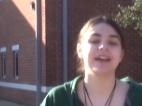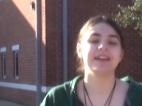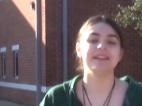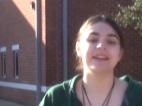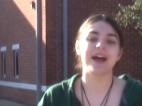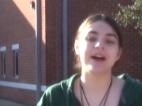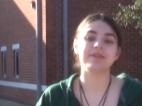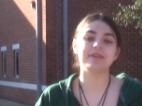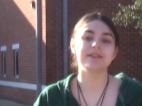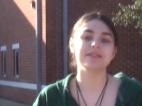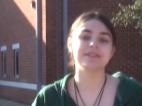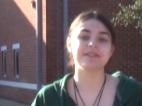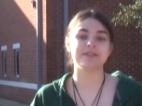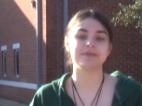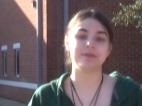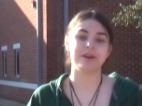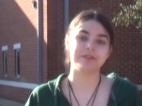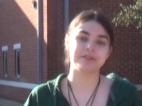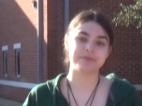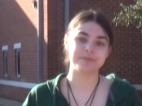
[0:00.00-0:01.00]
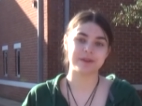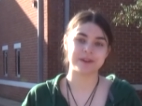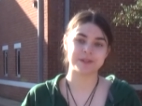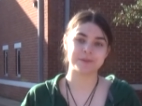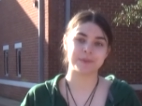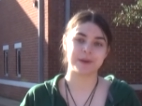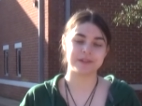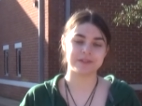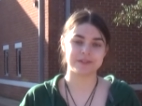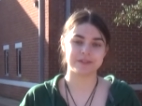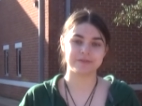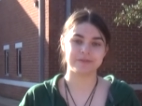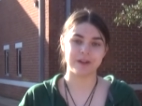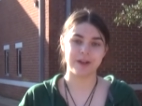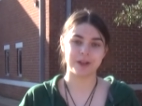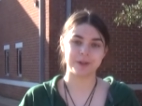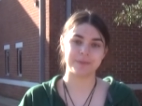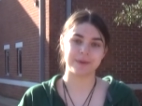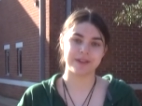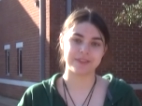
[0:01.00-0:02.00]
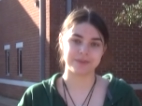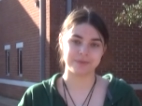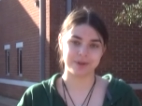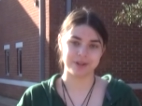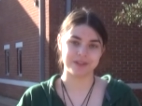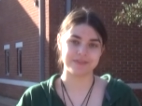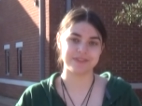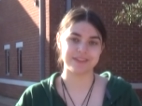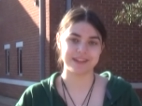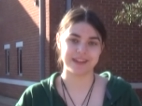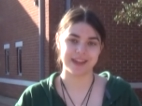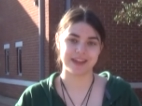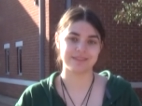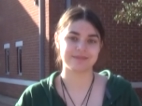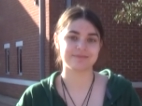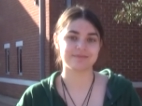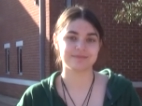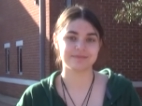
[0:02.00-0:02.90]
Now on to a word from our sponsor, followed by the word of the day.